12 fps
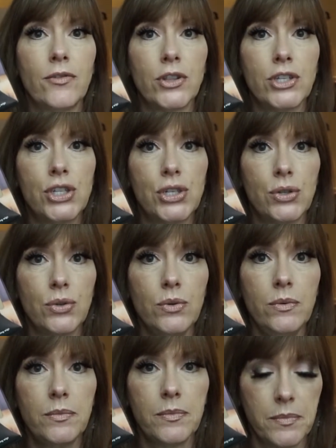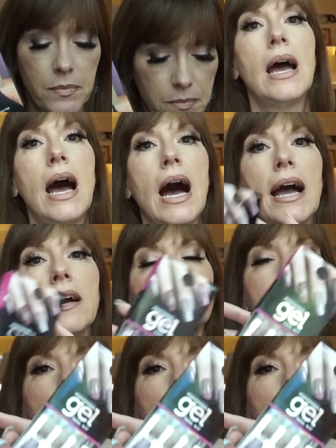for the 2. I also